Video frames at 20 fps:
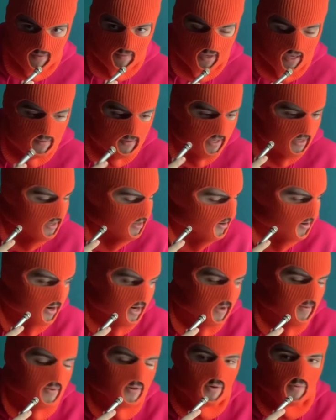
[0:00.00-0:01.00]
Baby. All
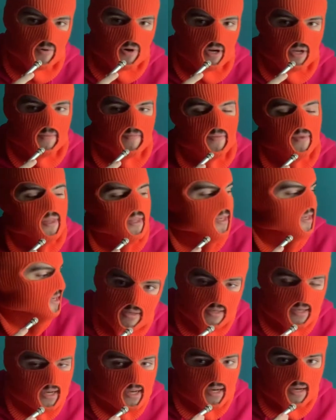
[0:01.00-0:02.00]
right, don't worry.
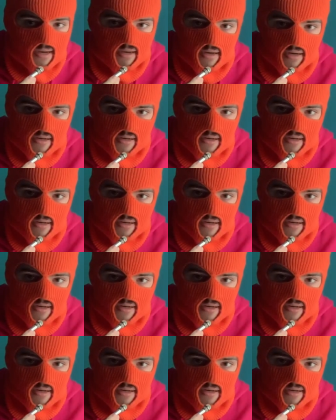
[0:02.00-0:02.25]
Yeah.